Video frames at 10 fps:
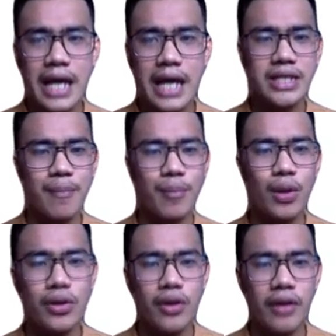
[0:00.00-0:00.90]
for
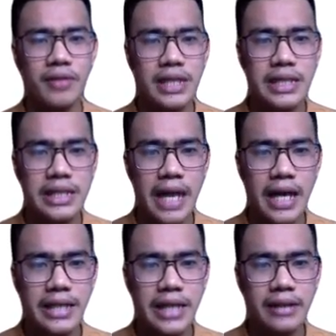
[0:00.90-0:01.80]
example, you have the
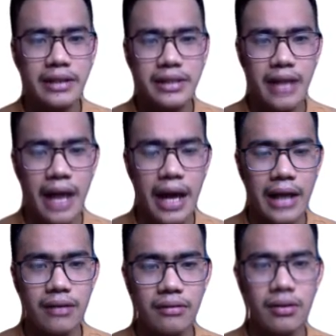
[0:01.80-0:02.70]
sex and the
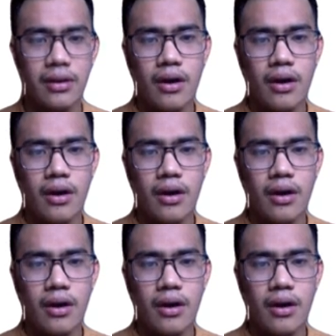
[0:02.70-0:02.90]
strand.